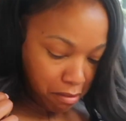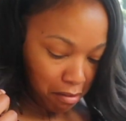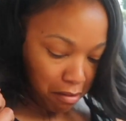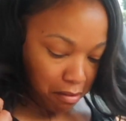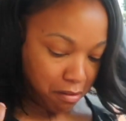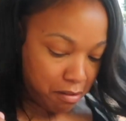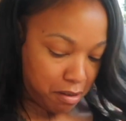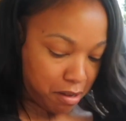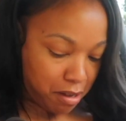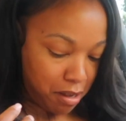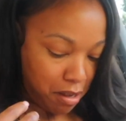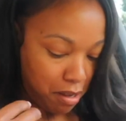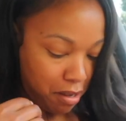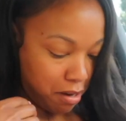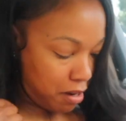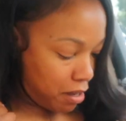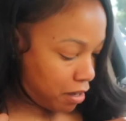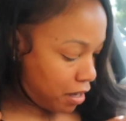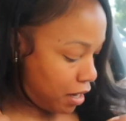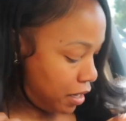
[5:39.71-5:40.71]
okay.
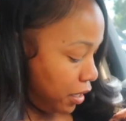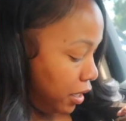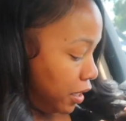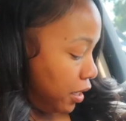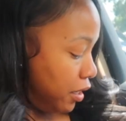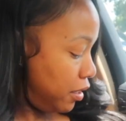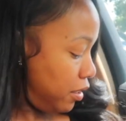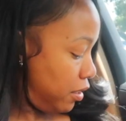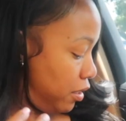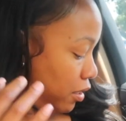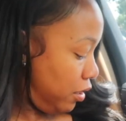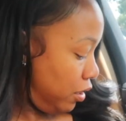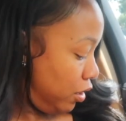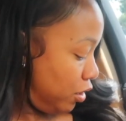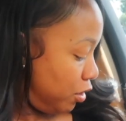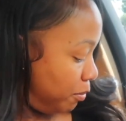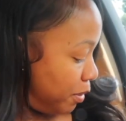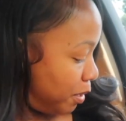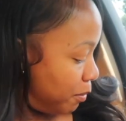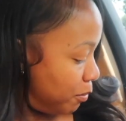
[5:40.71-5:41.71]
Like I needed a
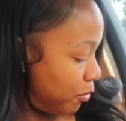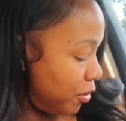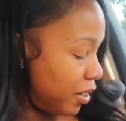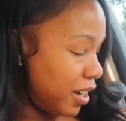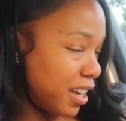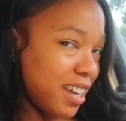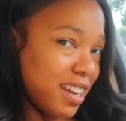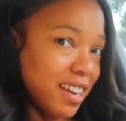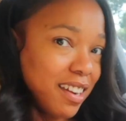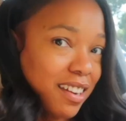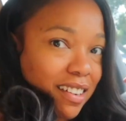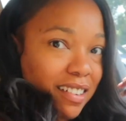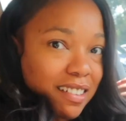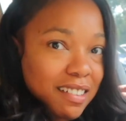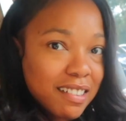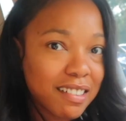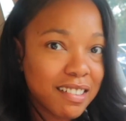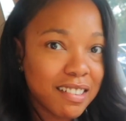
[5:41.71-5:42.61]
little bit more hair.